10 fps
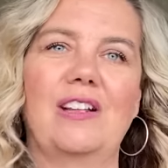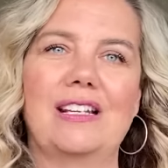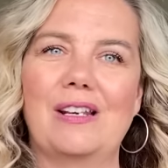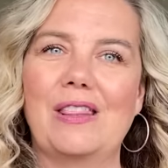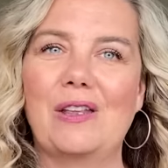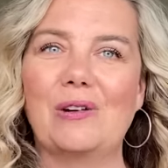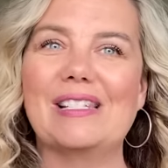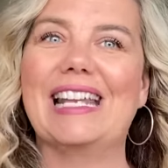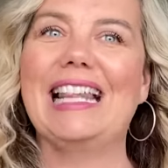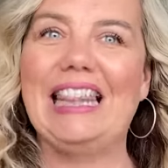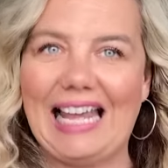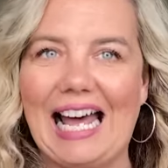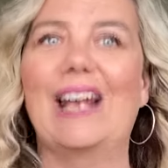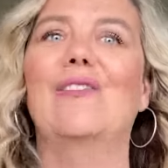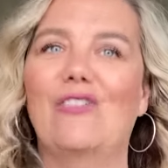And there is a
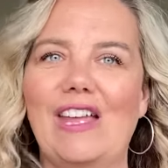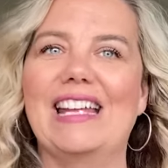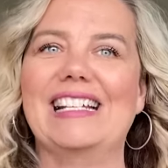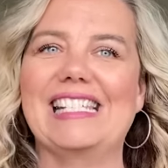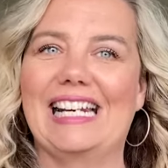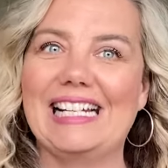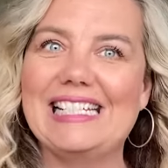lot of things that I